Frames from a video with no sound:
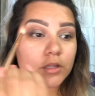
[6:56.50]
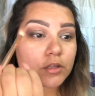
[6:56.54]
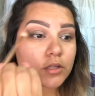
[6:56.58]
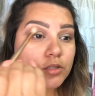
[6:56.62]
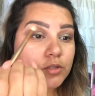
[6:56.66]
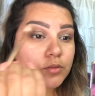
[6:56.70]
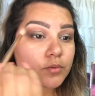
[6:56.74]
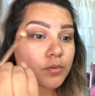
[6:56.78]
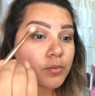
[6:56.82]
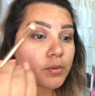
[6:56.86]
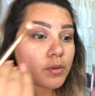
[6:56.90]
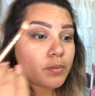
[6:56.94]
and
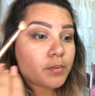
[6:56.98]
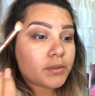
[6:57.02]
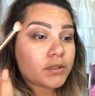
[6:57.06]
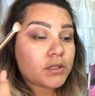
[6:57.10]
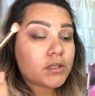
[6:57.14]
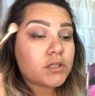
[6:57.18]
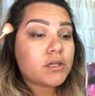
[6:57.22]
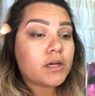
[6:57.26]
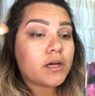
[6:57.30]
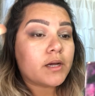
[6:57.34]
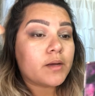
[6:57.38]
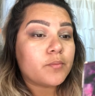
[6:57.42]
this would be about the
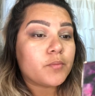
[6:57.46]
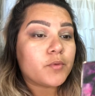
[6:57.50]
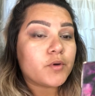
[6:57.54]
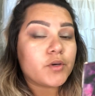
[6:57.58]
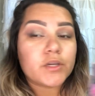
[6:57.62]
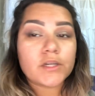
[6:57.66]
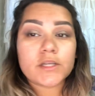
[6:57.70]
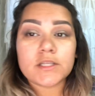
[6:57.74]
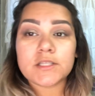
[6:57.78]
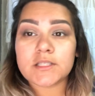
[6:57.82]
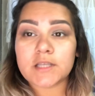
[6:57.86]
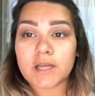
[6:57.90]
time where
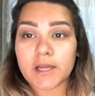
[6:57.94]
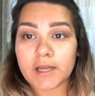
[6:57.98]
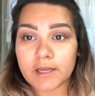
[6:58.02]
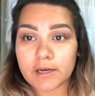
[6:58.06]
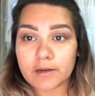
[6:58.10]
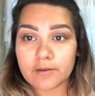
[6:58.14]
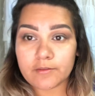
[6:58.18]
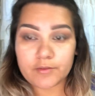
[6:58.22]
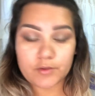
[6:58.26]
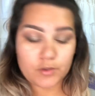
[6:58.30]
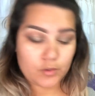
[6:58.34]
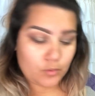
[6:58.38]
you decide
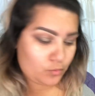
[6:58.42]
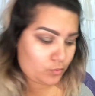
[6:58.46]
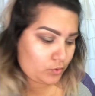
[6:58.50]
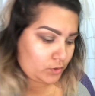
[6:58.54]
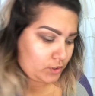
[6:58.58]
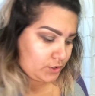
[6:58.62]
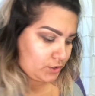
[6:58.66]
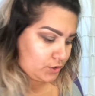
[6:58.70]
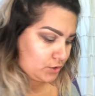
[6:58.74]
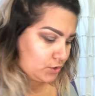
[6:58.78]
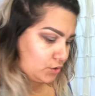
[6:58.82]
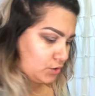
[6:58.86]
if you
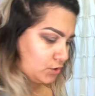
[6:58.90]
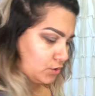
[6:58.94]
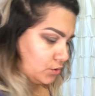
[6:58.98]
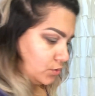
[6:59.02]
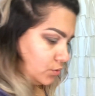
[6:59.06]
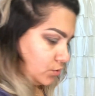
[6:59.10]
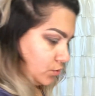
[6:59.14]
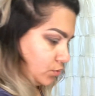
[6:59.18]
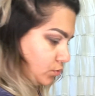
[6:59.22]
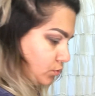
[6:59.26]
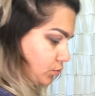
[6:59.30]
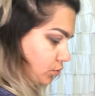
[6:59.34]
want
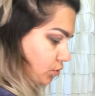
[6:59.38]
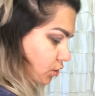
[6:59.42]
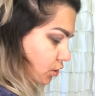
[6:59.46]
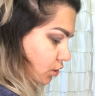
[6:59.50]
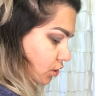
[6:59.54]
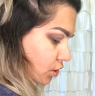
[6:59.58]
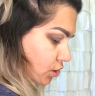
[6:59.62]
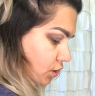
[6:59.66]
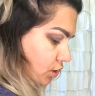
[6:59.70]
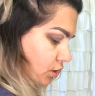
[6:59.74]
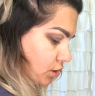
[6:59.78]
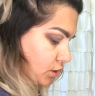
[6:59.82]
to
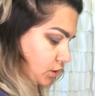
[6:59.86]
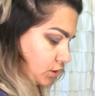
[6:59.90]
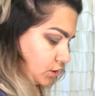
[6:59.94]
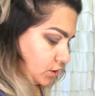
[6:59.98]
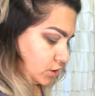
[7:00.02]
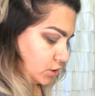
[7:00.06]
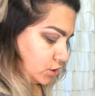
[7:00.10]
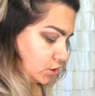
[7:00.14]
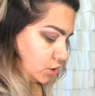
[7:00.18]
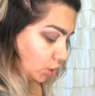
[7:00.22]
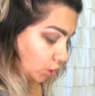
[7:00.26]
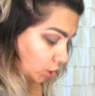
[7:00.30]

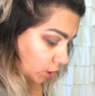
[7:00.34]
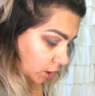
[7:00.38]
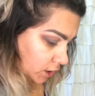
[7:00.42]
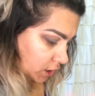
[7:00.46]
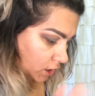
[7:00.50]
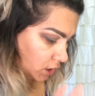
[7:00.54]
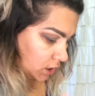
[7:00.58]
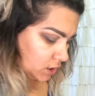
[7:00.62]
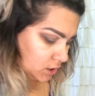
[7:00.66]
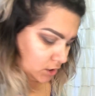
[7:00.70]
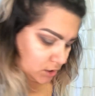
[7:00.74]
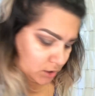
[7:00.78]

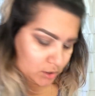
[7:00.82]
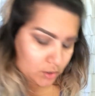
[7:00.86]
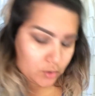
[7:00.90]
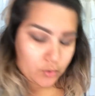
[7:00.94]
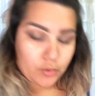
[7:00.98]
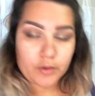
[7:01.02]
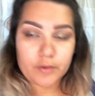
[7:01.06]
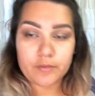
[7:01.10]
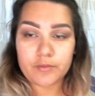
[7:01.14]
darken or